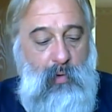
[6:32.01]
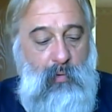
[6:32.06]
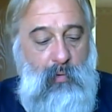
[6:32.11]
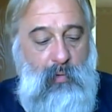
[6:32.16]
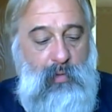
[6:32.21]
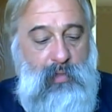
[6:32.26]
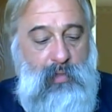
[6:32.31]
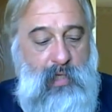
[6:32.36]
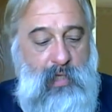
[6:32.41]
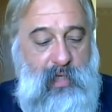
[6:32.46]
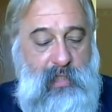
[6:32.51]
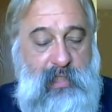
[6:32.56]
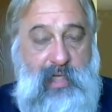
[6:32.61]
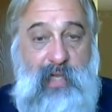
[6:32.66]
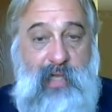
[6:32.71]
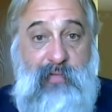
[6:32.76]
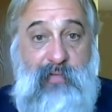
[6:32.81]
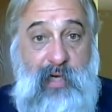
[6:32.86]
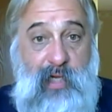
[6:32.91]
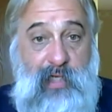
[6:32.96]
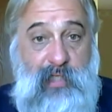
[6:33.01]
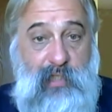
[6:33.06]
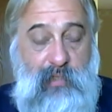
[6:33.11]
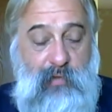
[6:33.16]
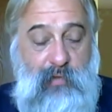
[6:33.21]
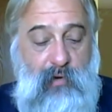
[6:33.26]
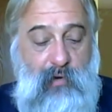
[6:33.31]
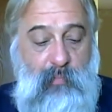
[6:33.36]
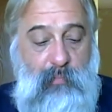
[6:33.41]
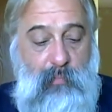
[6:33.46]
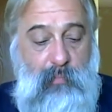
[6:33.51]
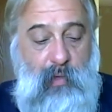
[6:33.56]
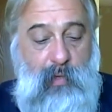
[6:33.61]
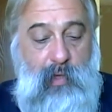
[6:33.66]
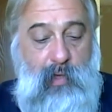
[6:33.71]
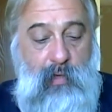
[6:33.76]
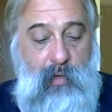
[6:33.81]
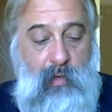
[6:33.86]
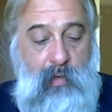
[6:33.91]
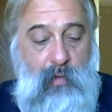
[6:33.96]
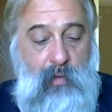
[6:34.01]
Well, it's nice to have a nice group, but